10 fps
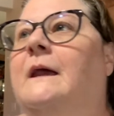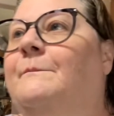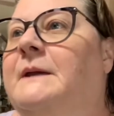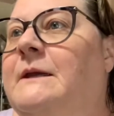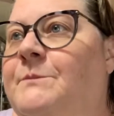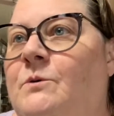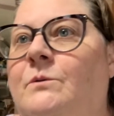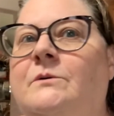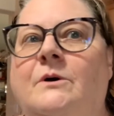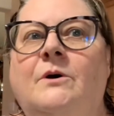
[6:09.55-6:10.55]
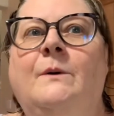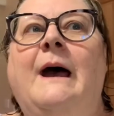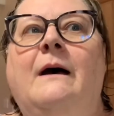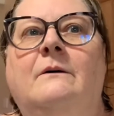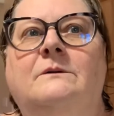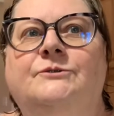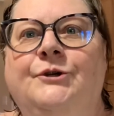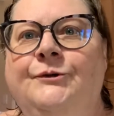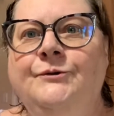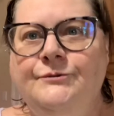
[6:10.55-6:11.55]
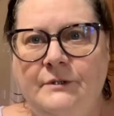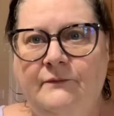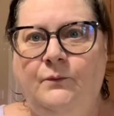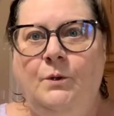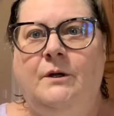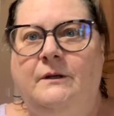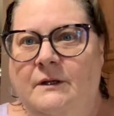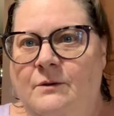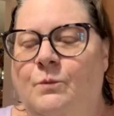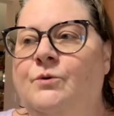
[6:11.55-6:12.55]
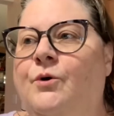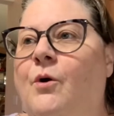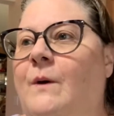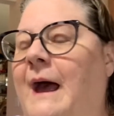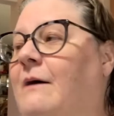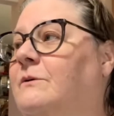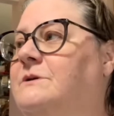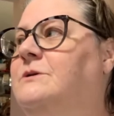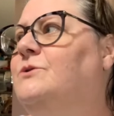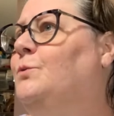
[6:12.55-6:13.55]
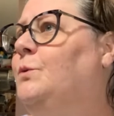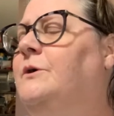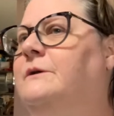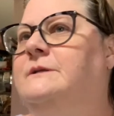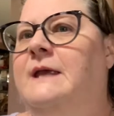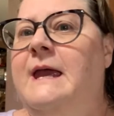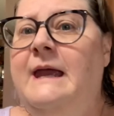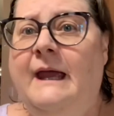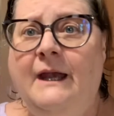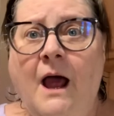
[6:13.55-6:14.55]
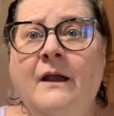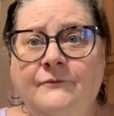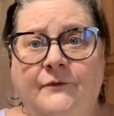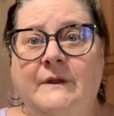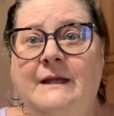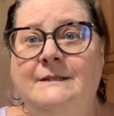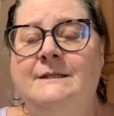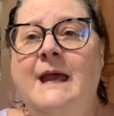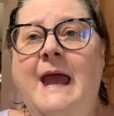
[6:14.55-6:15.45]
People will go out, turners of wood, will go out into the woods and hunt for these,